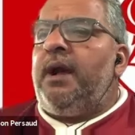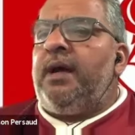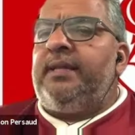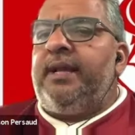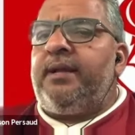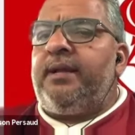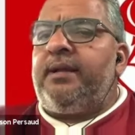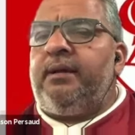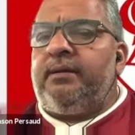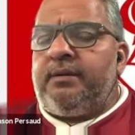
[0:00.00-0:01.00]
I
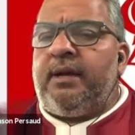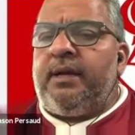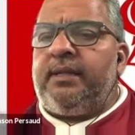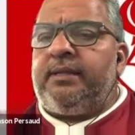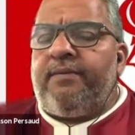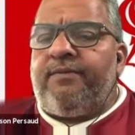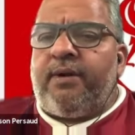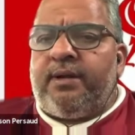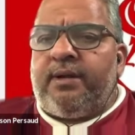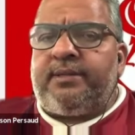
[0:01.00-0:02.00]
think
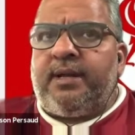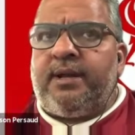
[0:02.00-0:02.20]
for us,